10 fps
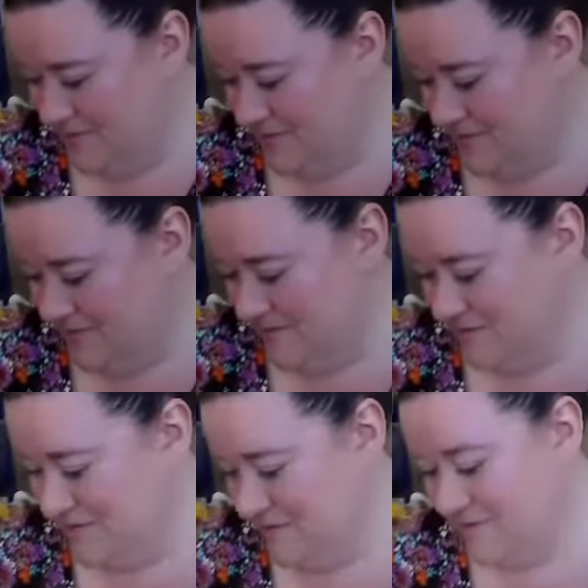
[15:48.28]

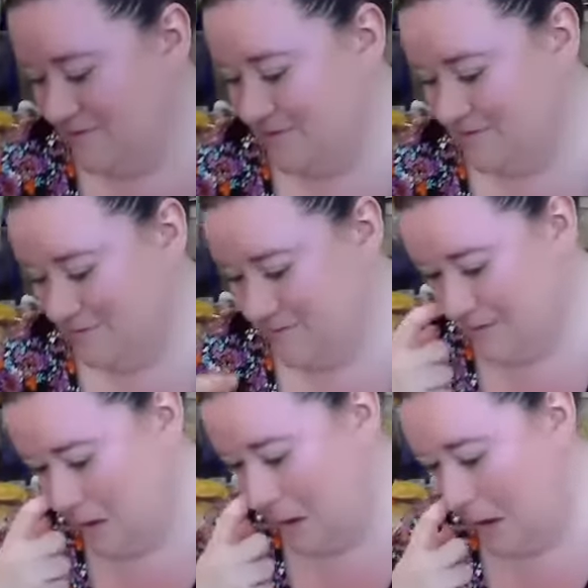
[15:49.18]

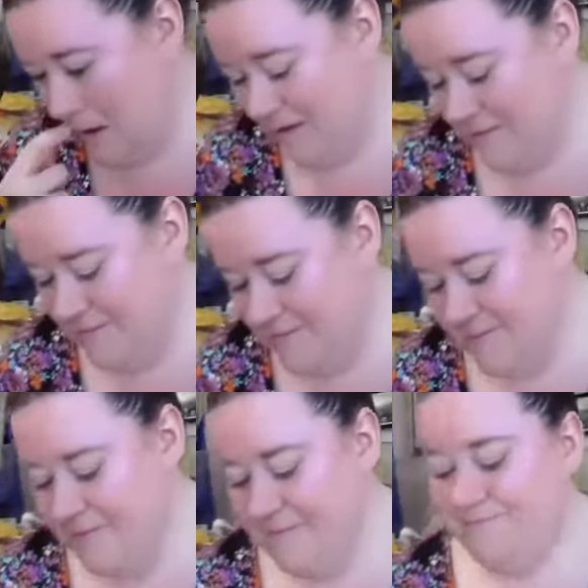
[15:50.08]

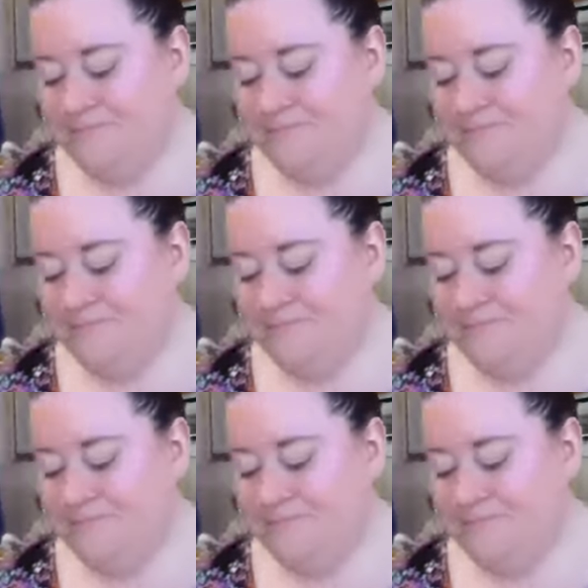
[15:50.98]
Nothing is said.